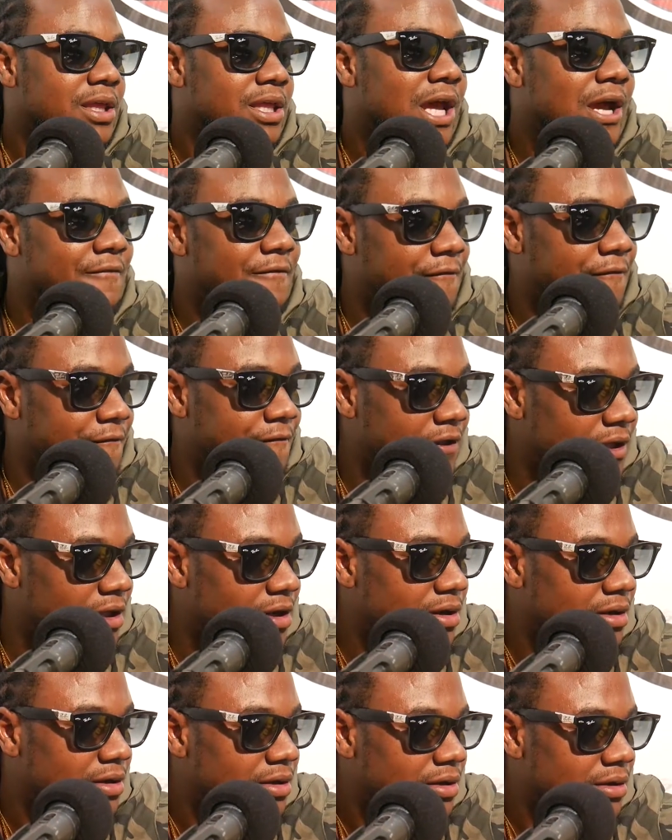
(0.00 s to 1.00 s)
You have to
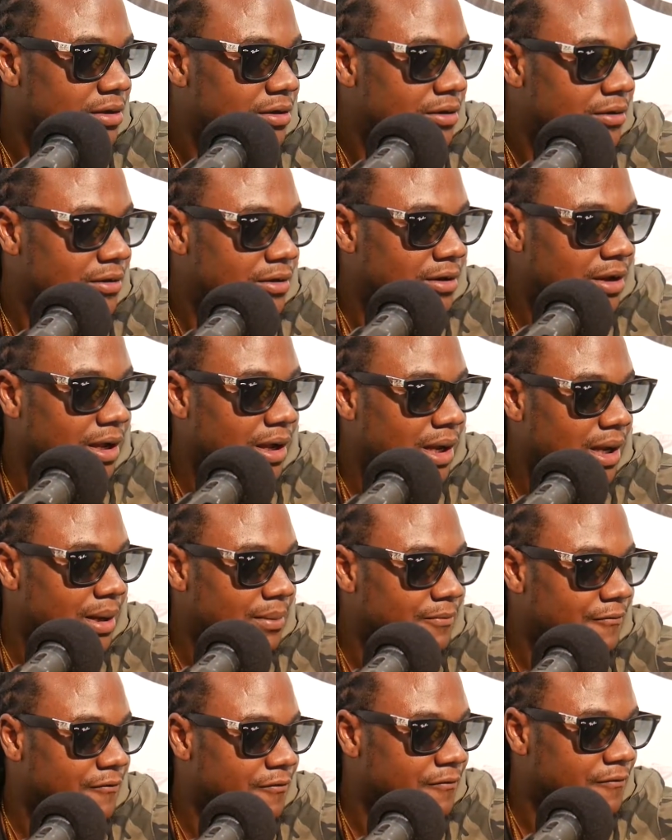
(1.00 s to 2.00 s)
feel
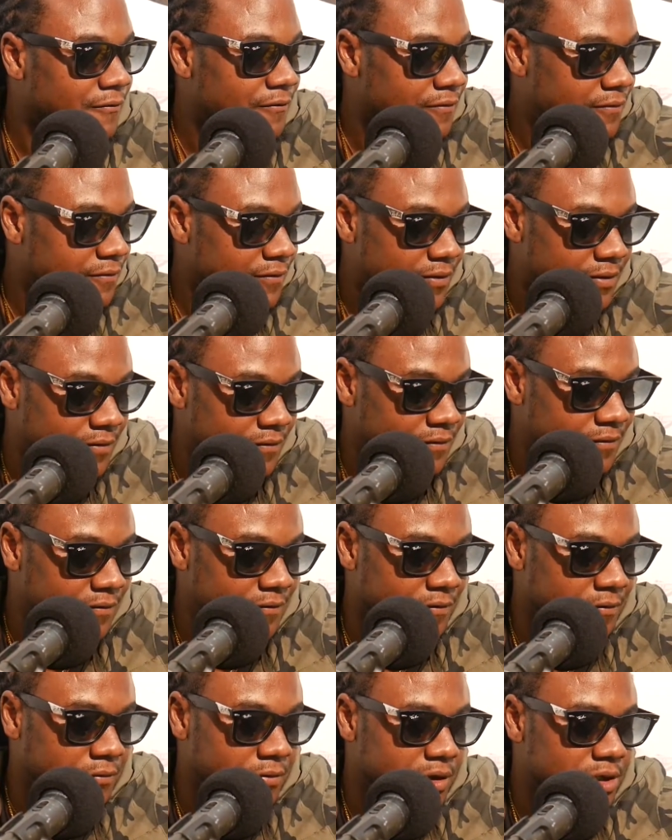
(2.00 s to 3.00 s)
for
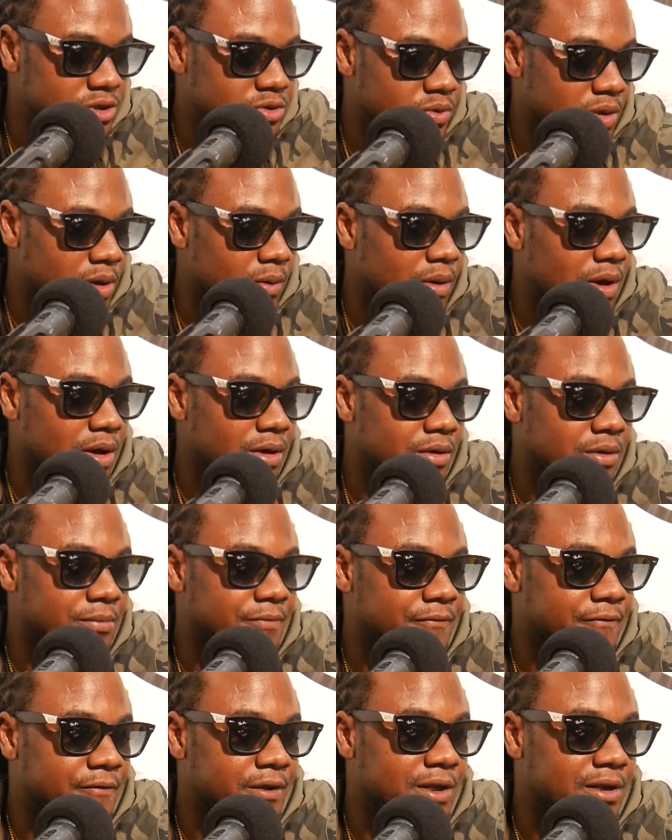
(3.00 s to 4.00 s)
reach where you want to go.
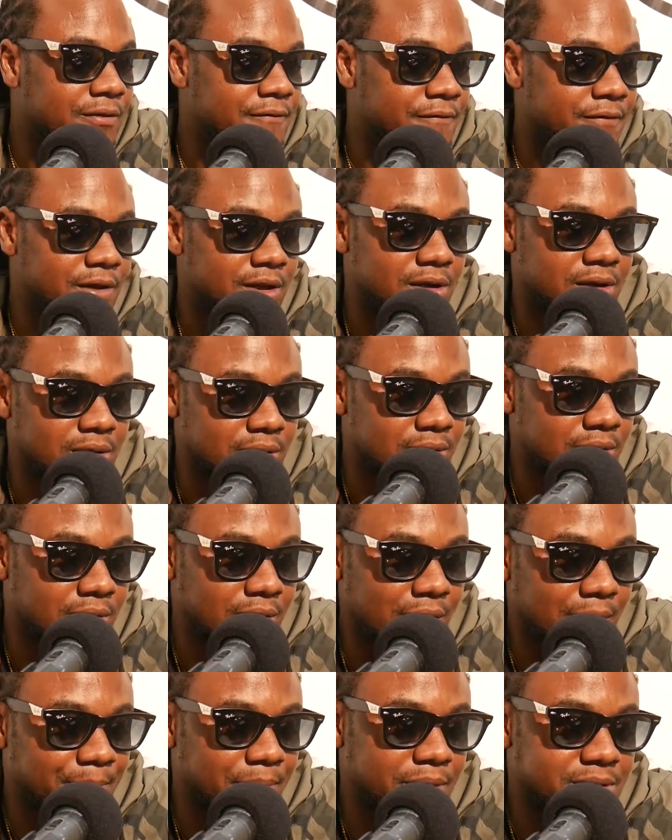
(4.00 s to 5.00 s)
Feeling
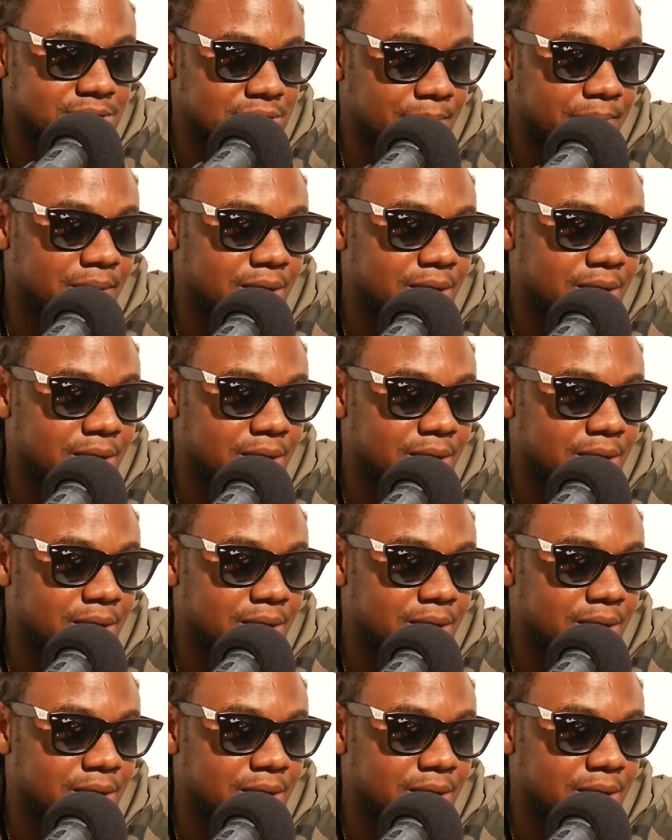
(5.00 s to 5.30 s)
is a